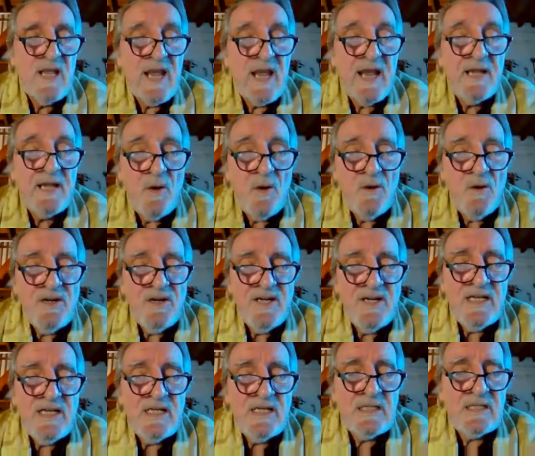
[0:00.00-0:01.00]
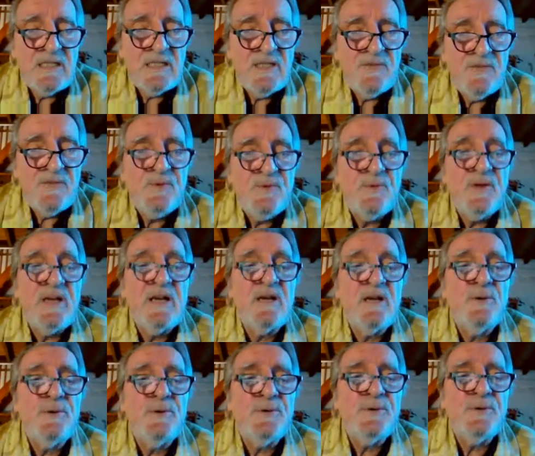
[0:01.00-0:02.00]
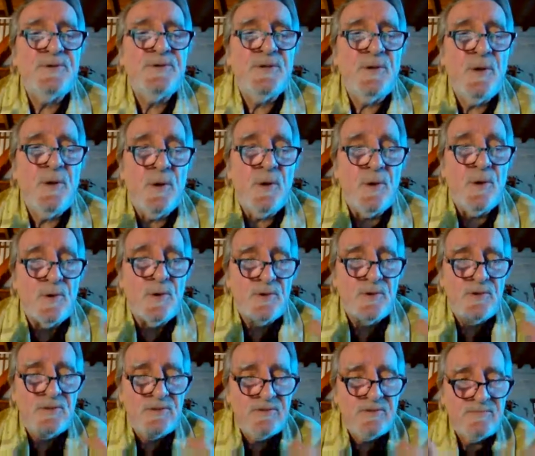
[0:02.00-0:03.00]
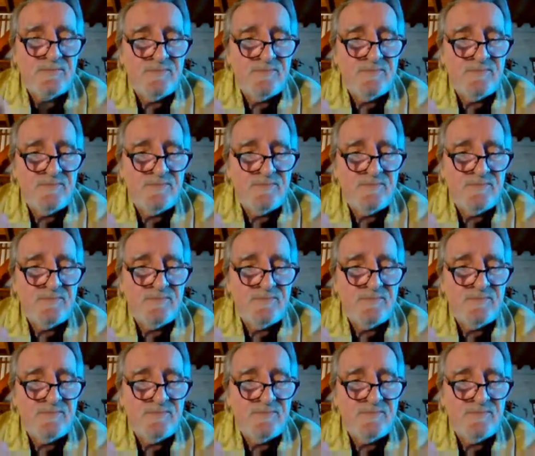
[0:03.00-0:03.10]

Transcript: And only if you include the whole,